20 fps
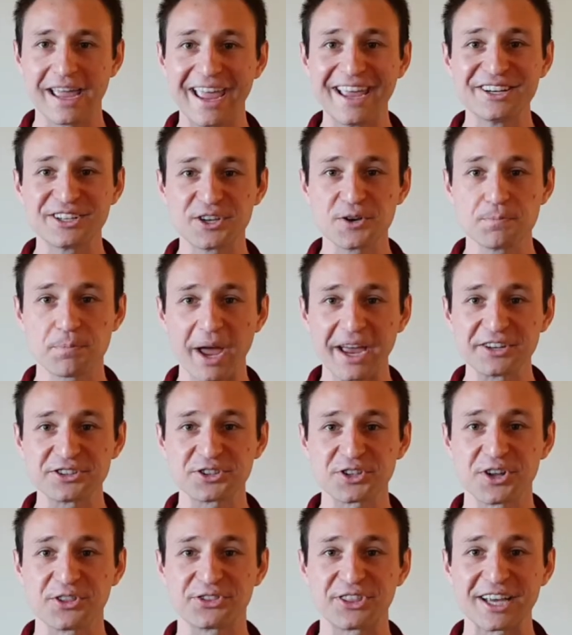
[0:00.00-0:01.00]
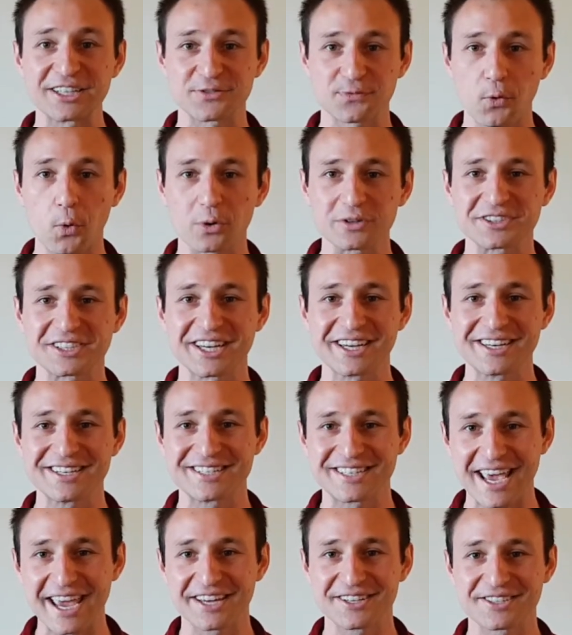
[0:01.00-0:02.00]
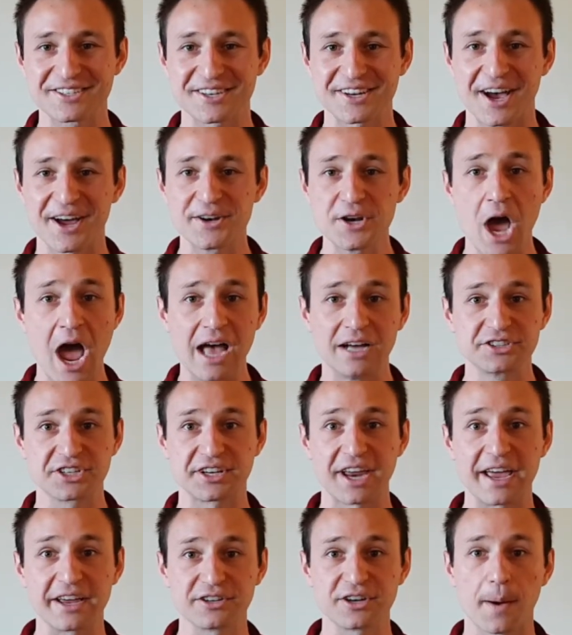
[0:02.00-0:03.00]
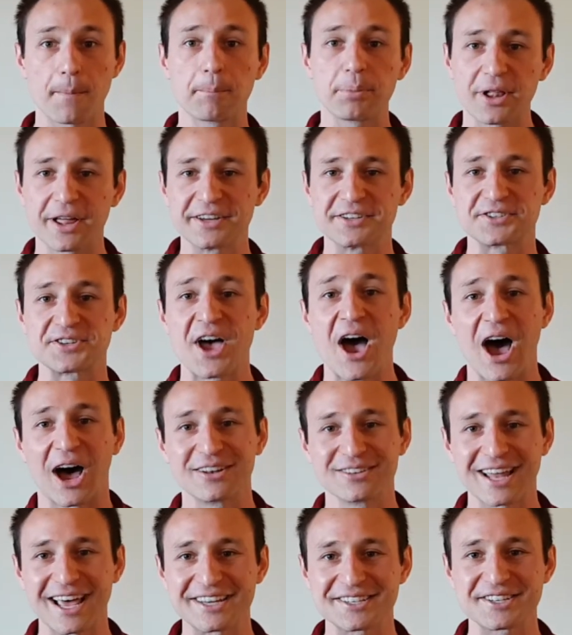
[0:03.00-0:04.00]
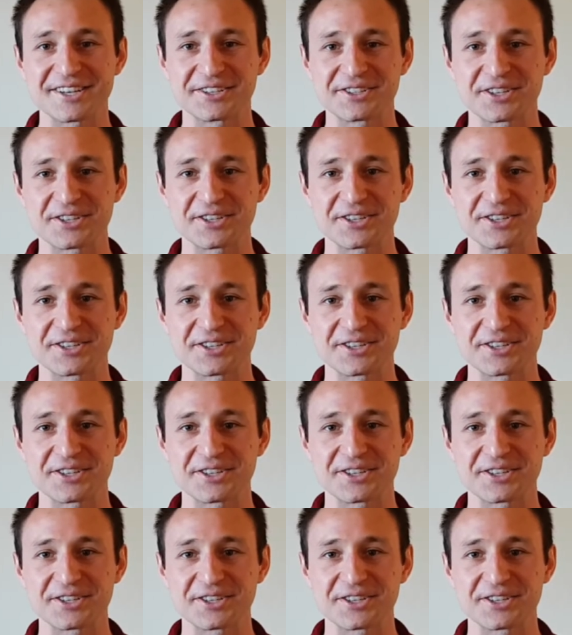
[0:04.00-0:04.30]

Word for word: Incubation, that's 14 days, son. Stay in your place unless it's